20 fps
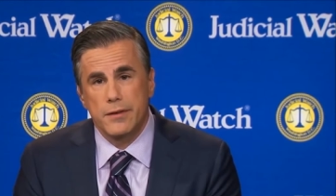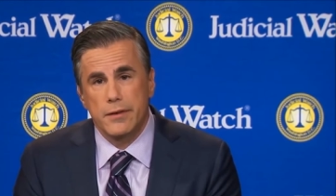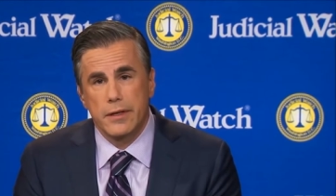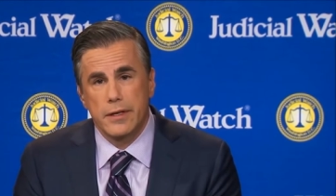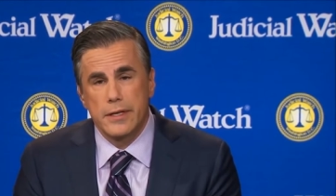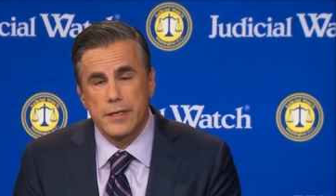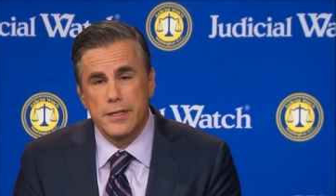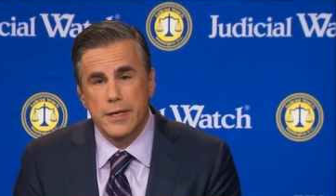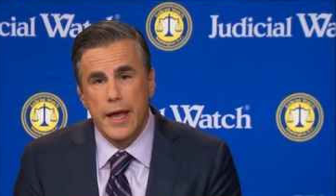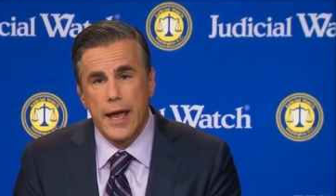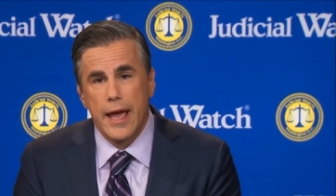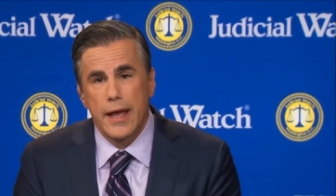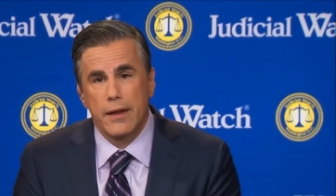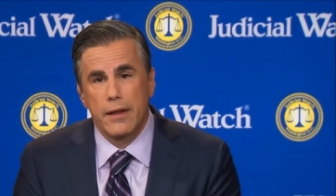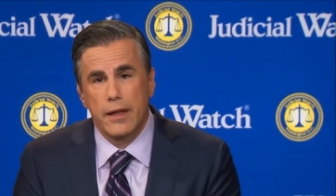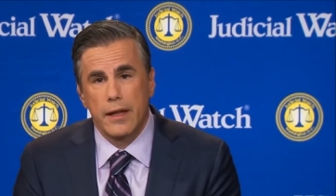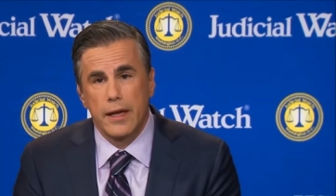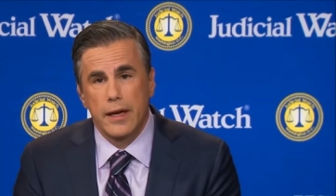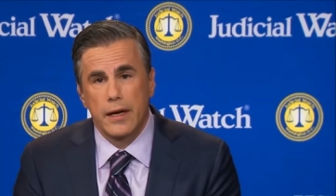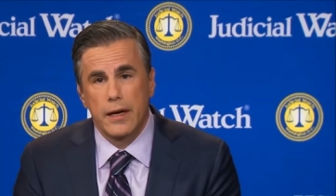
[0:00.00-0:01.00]
Clinton's
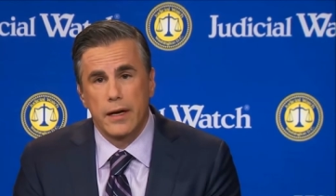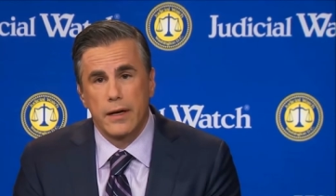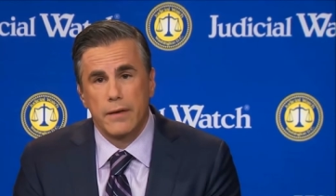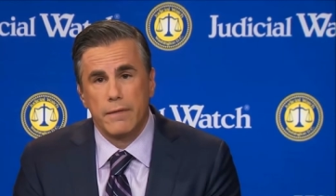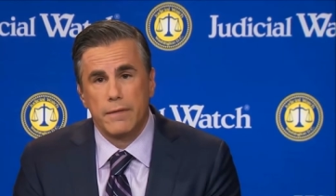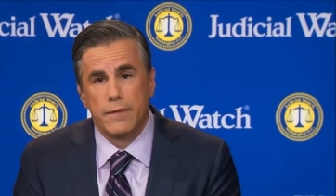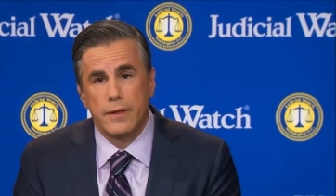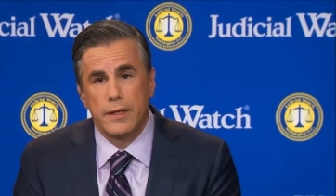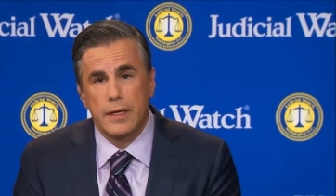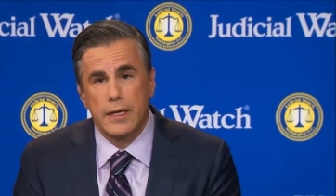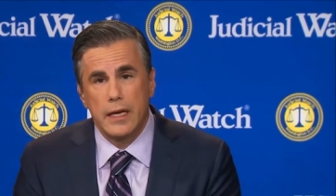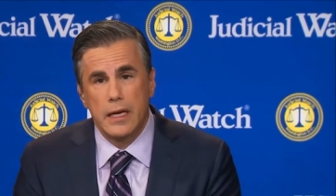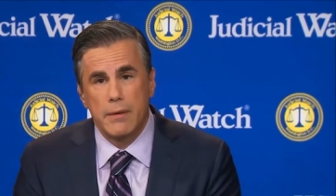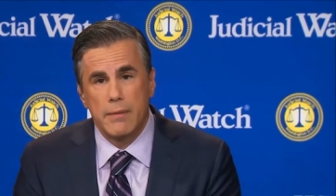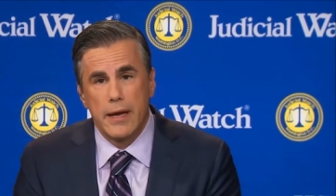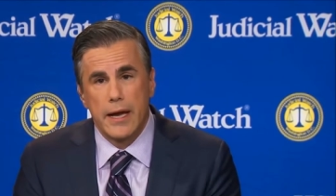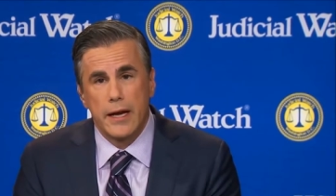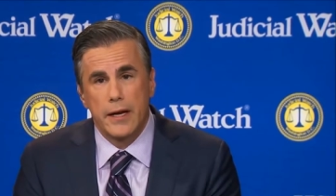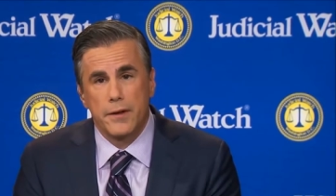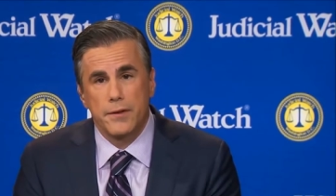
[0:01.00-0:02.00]
handling of the
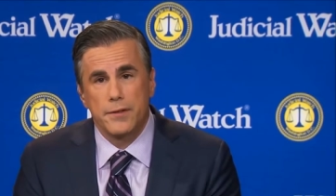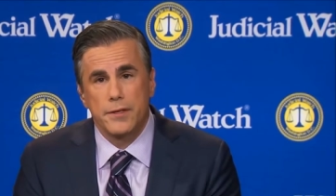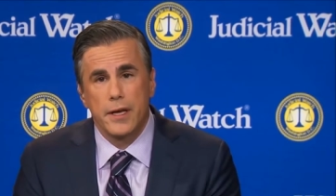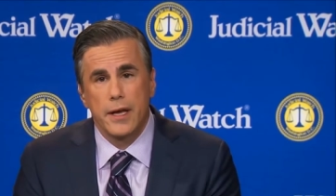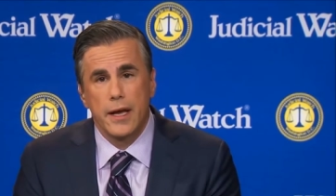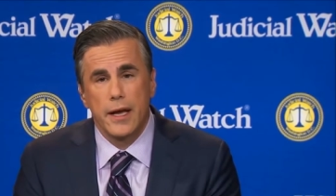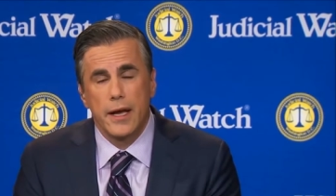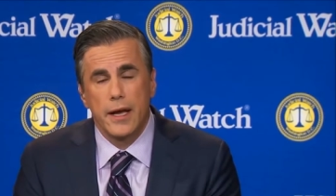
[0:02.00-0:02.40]
emails.